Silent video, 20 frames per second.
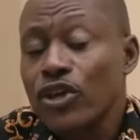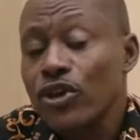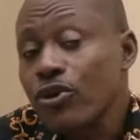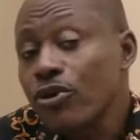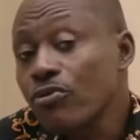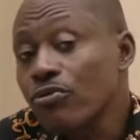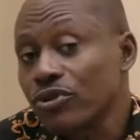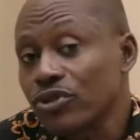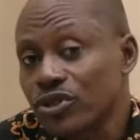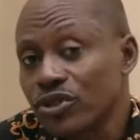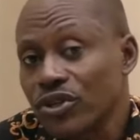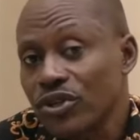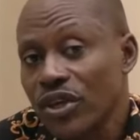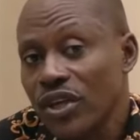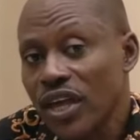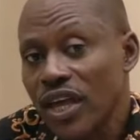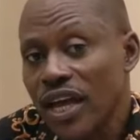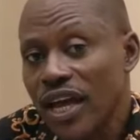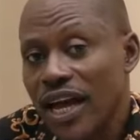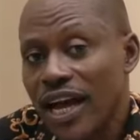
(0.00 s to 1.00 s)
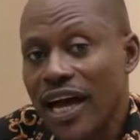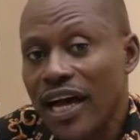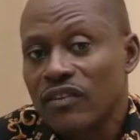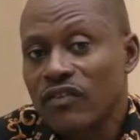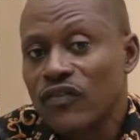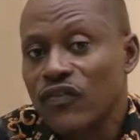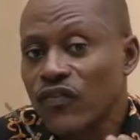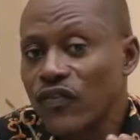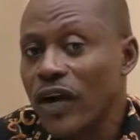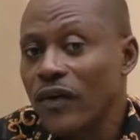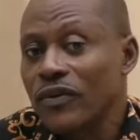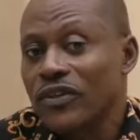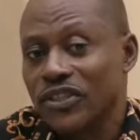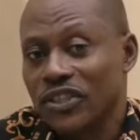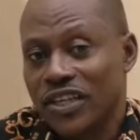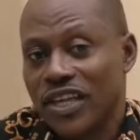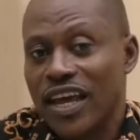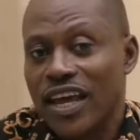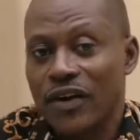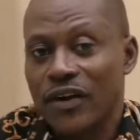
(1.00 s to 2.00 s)
huge and very
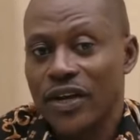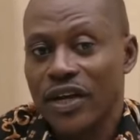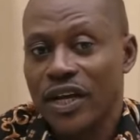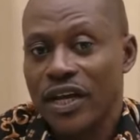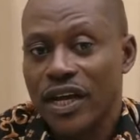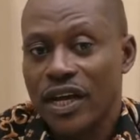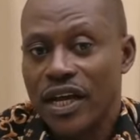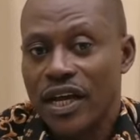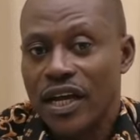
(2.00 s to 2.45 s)
scary.